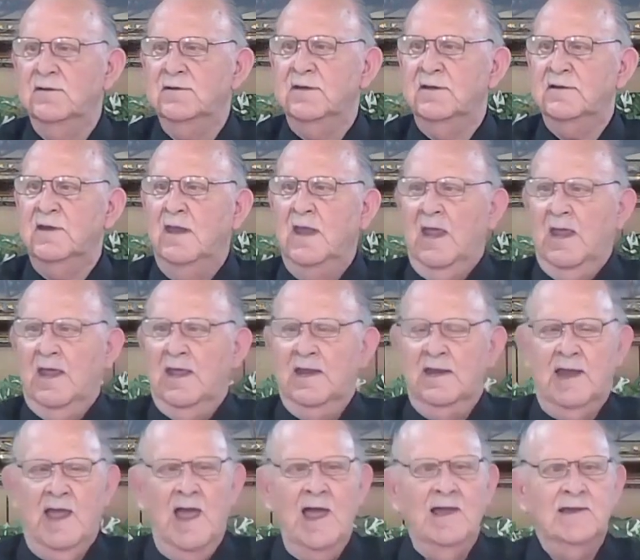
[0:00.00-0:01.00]
And, and
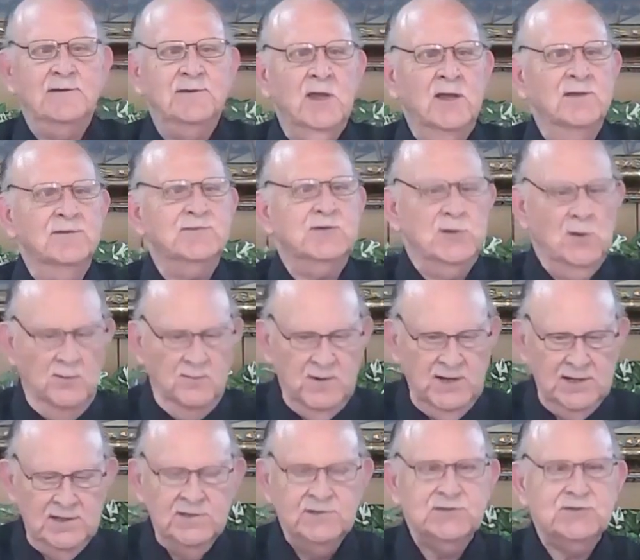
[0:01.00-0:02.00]
I've done so
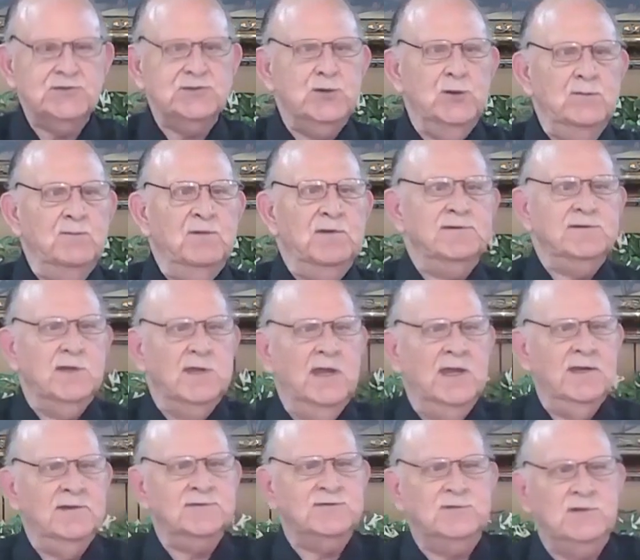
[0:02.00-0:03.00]
many stupid
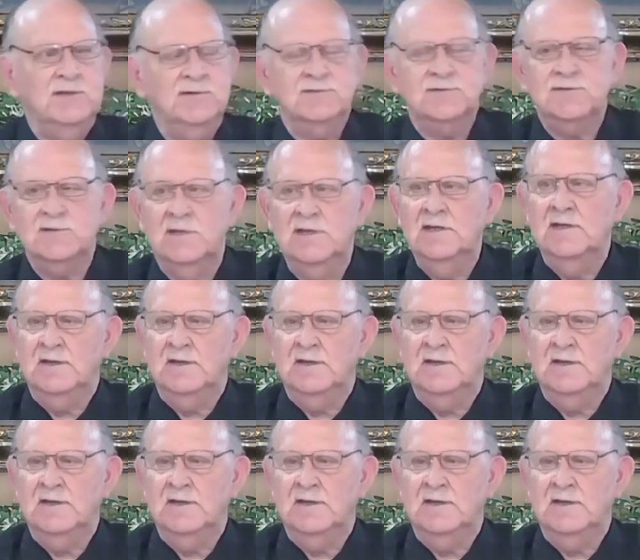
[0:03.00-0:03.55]
things since then.